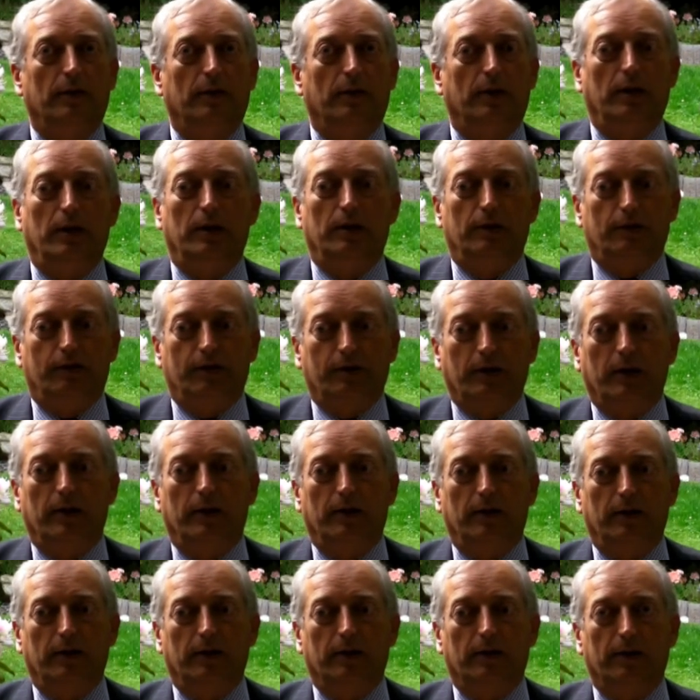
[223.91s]
in
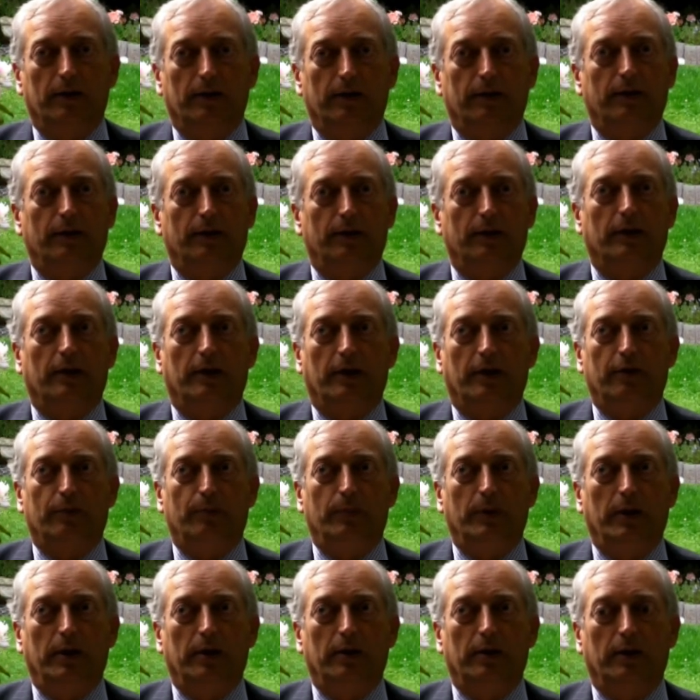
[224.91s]
saying that there has
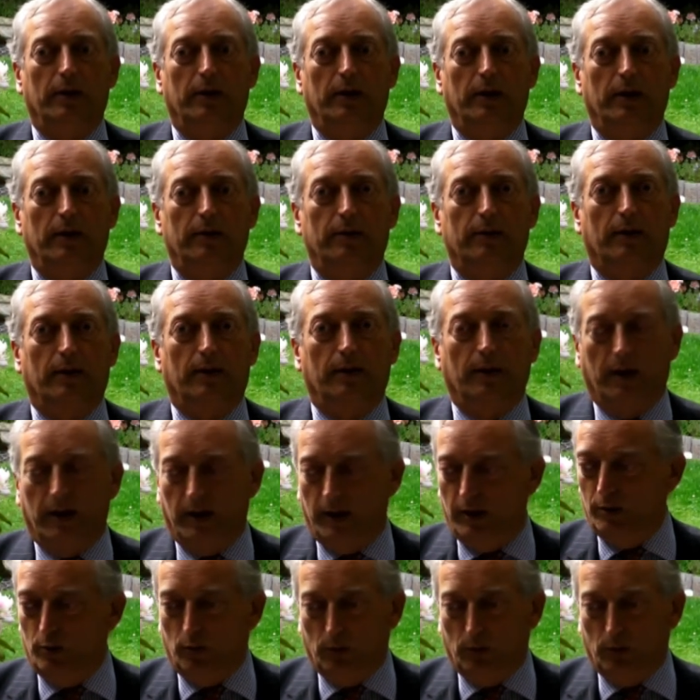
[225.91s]
been a decline,